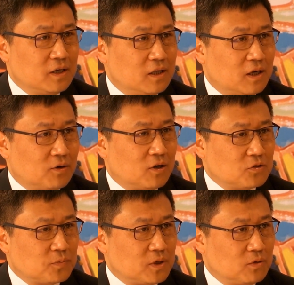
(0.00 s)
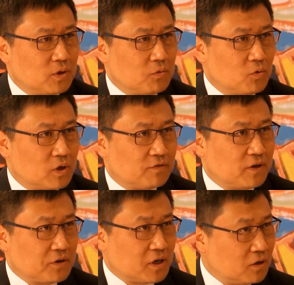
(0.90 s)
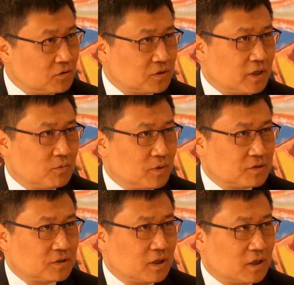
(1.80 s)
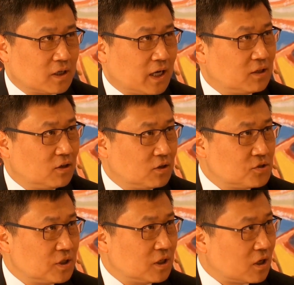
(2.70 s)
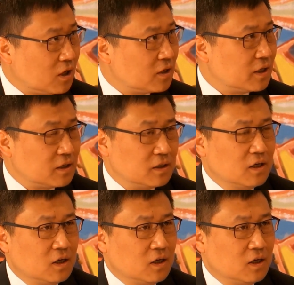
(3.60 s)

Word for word: In our hospital, we work very closely with uh, a cardiology colleague